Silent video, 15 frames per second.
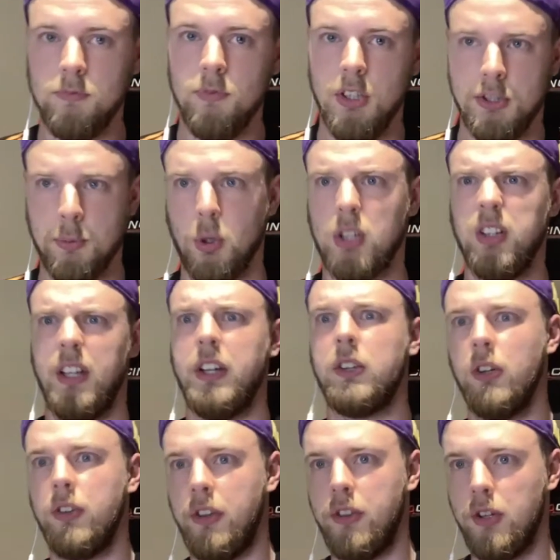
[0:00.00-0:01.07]
he's more
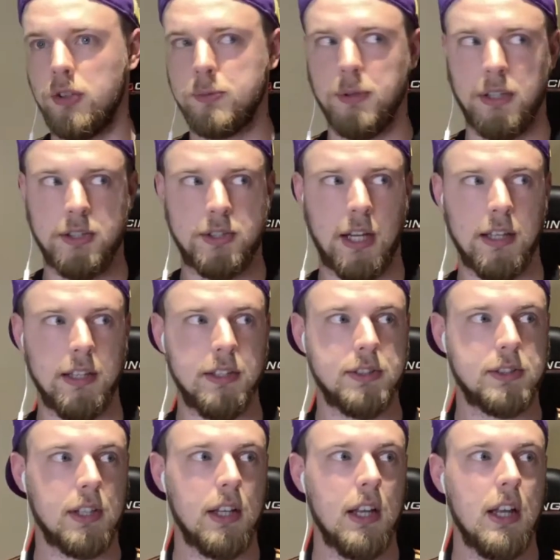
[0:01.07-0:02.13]
clinical than those players, at
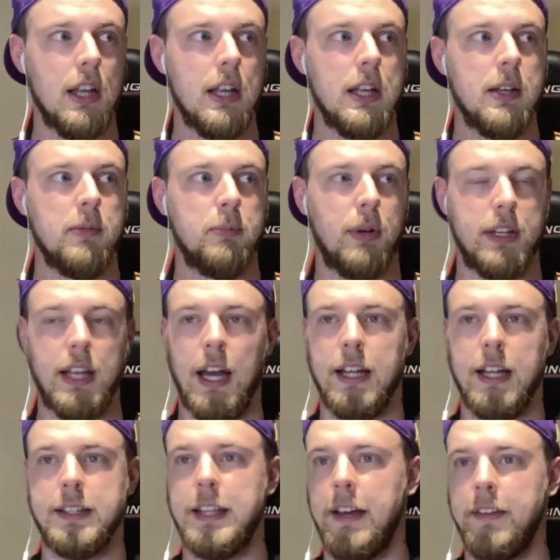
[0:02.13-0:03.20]
least. But yeah,
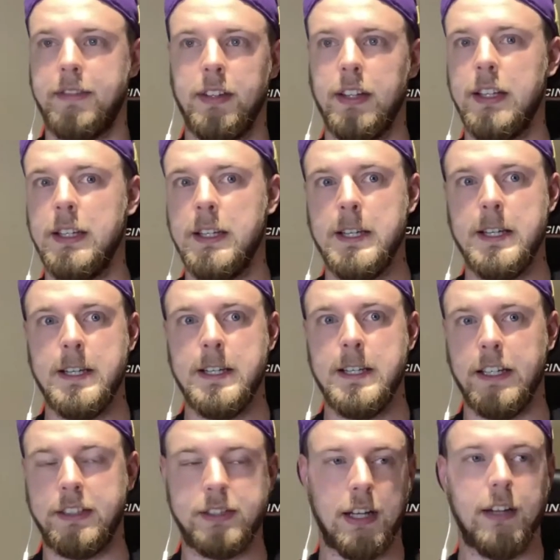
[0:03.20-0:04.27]
definitely
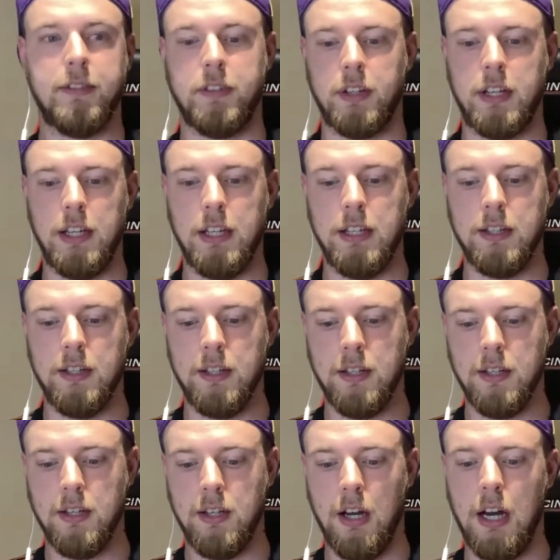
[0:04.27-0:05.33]
excited for Kean.
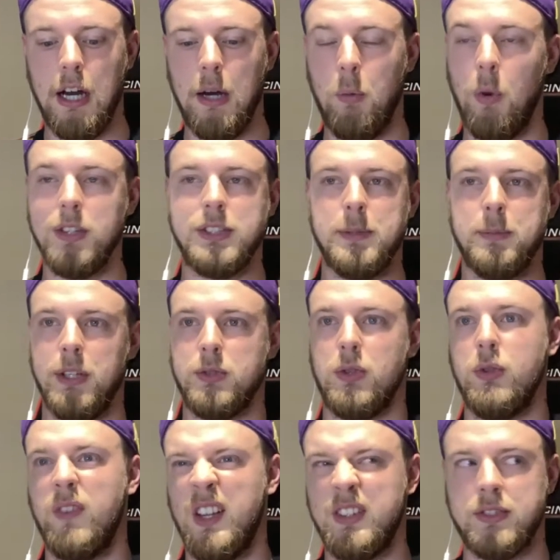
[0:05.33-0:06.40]
Once he plays with
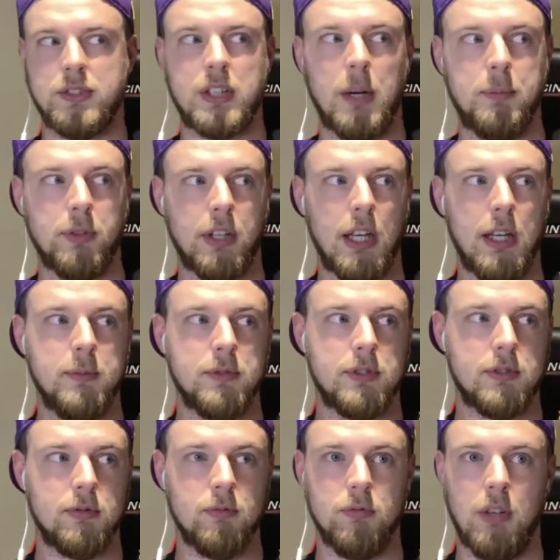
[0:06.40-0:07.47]
Juventus a couple of
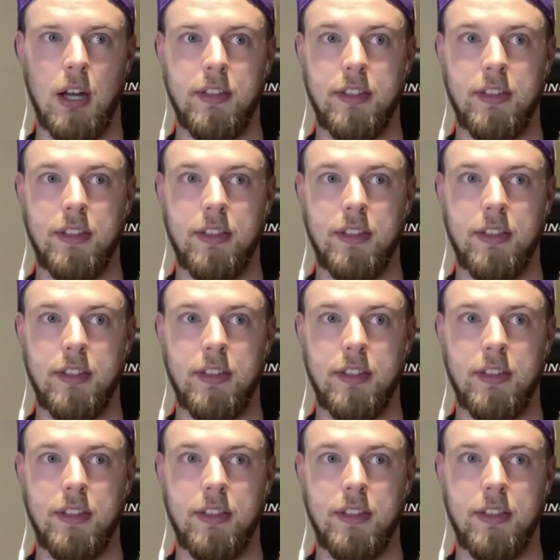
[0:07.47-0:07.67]
games, I